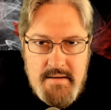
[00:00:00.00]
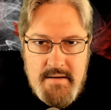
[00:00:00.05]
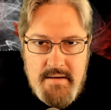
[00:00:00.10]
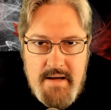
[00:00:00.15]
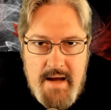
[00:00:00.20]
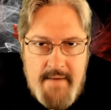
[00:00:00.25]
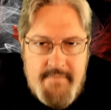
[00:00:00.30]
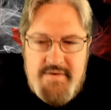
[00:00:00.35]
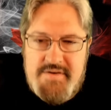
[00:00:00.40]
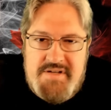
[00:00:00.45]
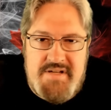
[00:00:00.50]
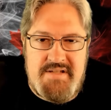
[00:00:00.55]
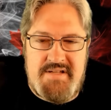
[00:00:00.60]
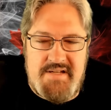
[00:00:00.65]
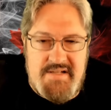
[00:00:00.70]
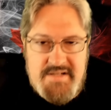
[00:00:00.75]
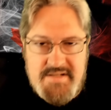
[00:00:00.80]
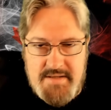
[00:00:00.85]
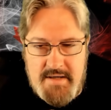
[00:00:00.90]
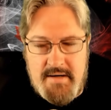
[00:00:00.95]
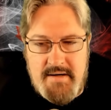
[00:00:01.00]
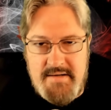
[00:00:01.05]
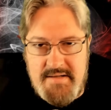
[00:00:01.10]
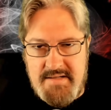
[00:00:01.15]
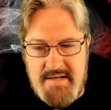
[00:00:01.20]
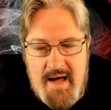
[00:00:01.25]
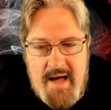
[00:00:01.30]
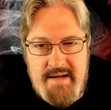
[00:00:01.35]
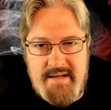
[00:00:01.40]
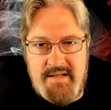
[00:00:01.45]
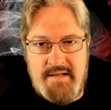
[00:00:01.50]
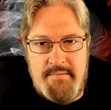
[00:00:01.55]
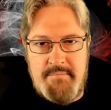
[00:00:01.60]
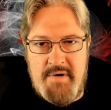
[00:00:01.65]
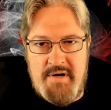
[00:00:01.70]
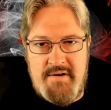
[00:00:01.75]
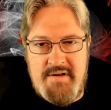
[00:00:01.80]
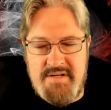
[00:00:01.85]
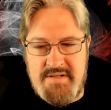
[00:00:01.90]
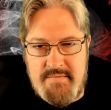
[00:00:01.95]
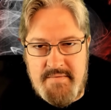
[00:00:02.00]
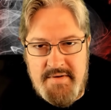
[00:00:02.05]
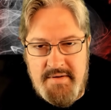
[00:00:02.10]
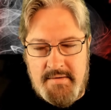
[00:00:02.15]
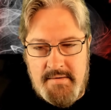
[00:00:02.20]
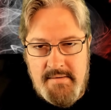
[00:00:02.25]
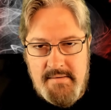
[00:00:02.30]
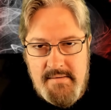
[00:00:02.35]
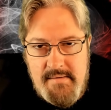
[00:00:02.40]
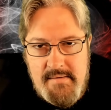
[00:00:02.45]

ever since I started talking about Israel.